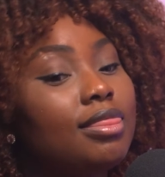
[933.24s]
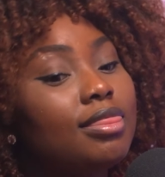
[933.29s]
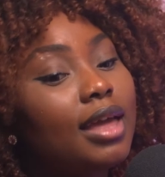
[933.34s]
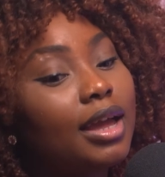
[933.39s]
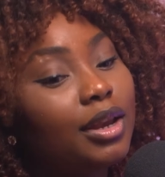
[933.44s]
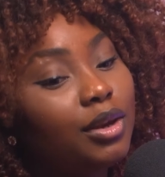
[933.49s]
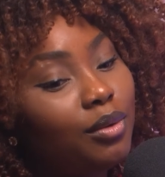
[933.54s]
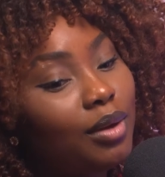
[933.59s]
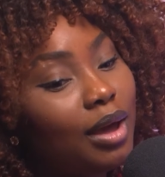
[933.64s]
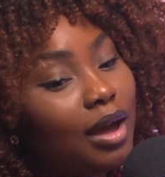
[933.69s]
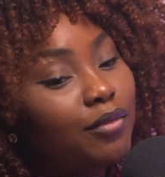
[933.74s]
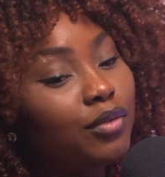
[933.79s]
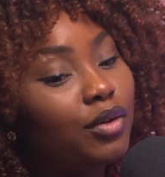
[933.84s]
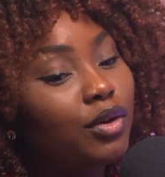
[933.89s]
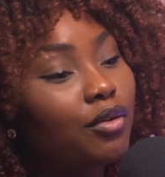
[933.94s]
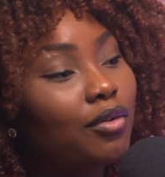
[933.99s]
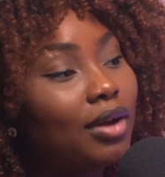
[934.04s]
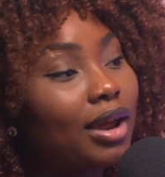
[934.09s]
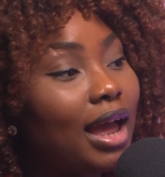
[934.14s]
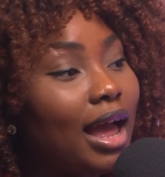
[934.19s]
Then you have your
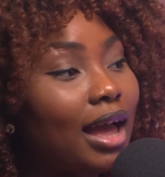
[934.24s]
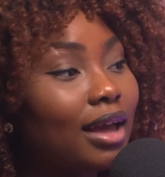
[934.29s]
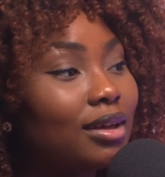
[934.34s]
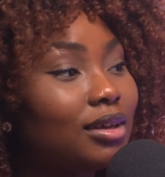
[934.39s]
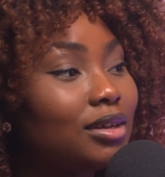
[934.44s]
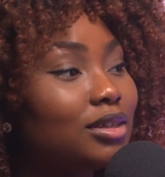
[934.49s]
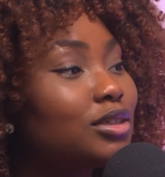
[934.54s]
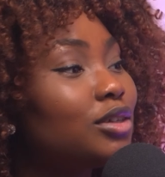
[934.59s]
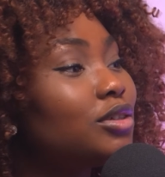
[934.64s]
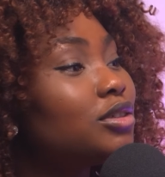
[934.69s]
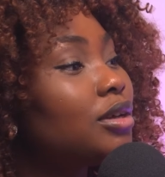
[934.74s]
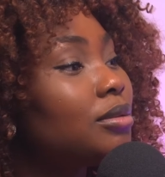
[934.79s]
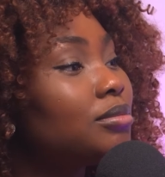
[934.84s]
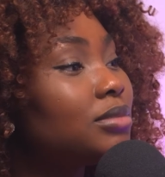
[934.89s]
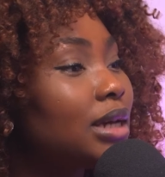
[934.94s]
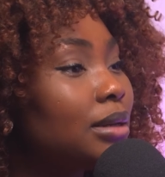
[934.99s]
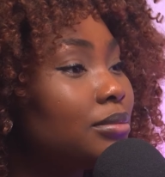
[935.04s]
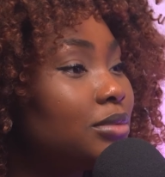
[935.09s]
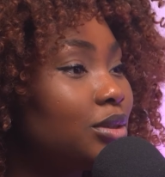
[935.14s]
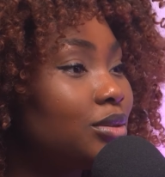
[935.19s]
gray hackers. So
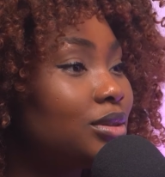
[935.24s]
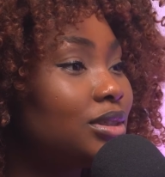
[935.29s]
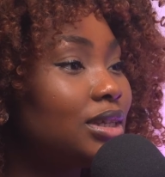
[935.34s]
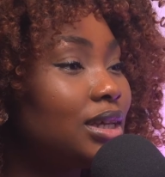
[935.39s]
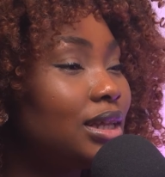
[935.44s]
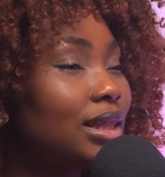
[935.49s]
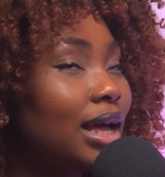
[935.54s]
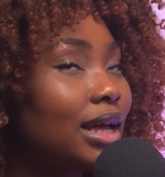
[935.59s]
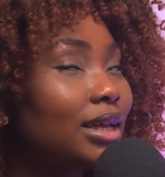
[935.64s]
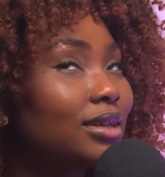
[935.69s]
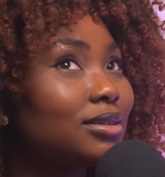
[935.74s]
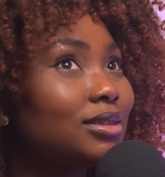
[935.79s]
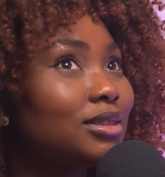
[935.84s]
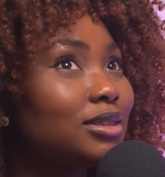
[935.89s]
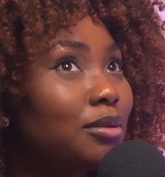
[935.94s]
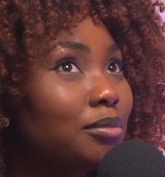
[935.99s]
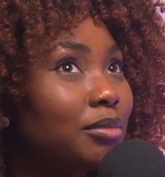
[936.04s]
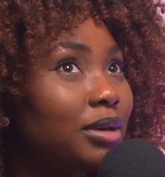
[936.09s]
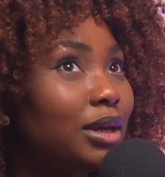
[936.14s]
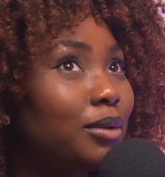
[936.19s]
sometimes you see that
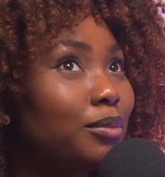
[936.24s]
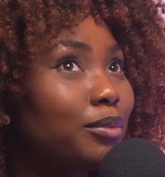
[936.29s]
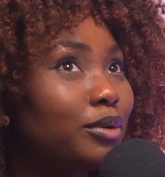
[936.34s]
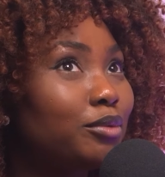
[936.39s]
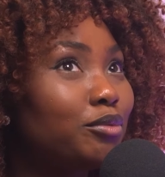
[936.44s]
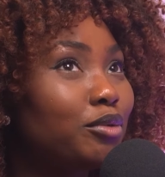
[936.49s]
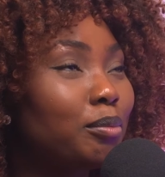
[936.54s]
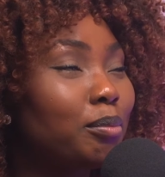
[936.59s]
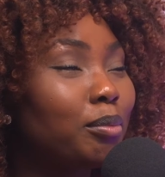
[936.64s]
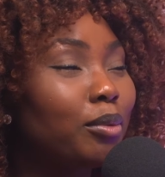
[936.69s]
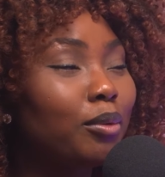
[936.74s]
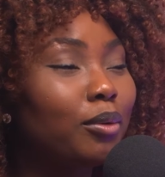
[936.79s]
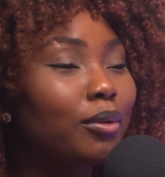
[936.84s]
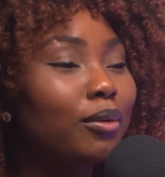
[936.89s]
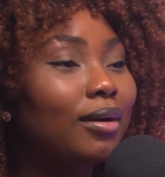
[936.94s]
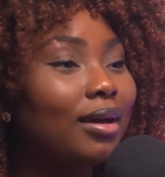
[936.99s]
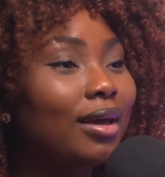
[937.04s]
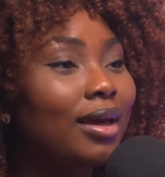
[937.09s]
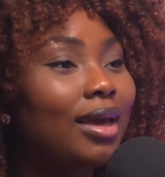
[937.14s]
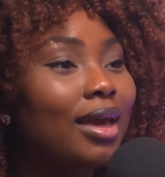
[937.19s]
somebody would
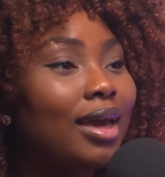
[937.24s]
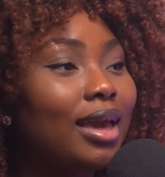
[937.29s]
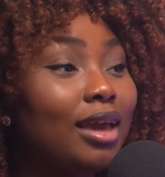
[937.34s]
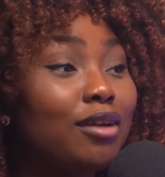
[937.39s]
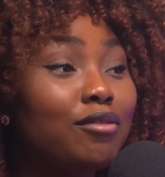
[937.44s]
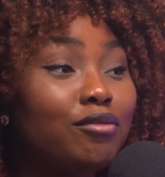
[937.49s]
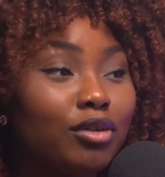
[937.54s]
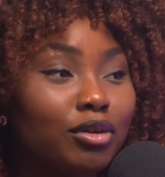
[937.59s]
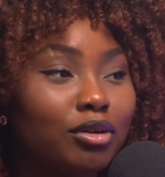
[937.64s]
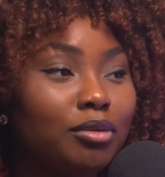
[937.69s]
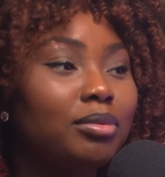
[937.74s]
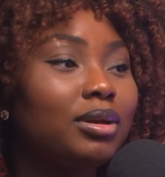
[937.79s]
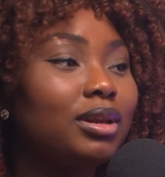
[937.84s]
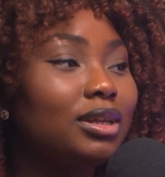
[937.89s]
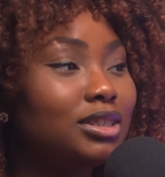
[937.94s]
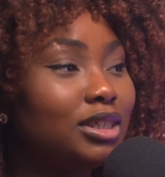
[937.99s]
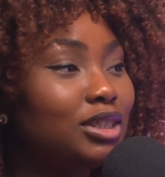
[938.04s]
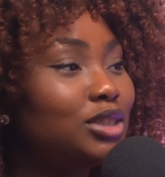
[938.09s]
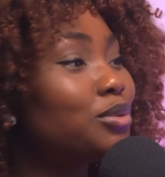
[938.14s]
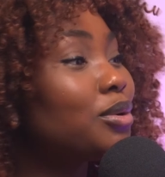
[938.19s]
report a
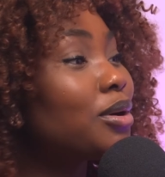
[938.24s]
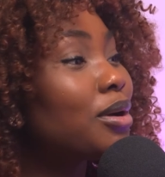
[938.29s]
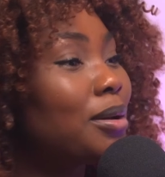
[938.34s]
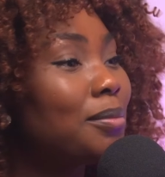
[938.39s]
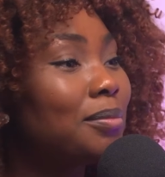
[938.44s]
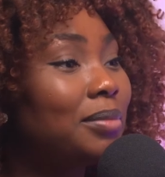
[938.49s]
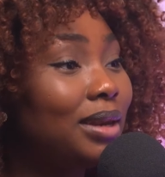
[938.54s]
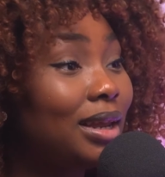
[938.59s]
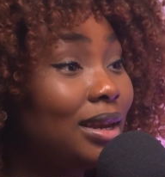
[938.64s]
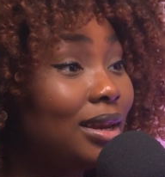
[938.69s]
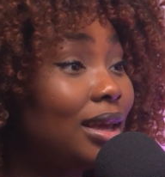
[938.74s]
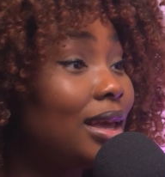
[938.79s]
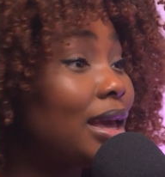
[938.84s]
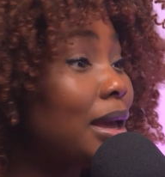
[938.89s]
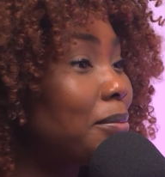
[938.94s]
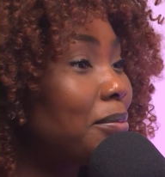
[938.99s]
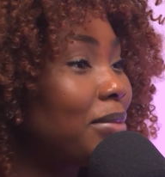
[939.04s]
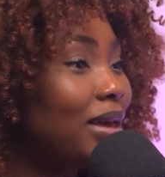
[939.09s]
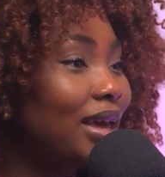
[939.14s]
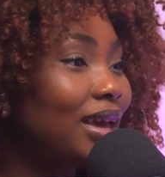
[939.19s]
vulnerability to a company and they
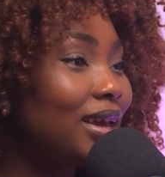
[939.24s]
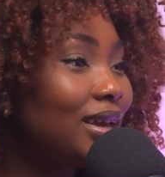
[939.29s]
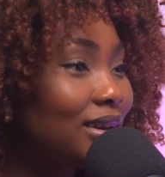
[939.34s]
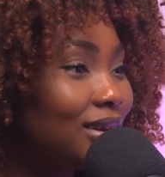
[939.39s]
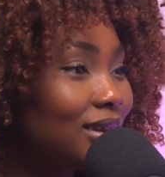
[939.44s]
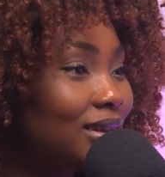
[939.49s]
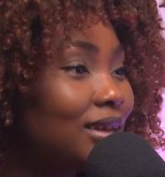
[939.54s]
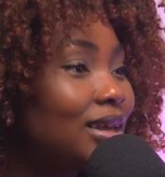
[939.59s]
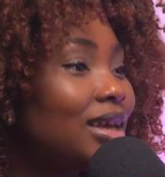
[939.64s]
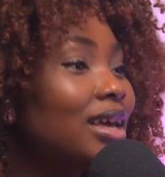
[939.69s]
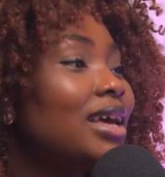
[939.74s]
get paid.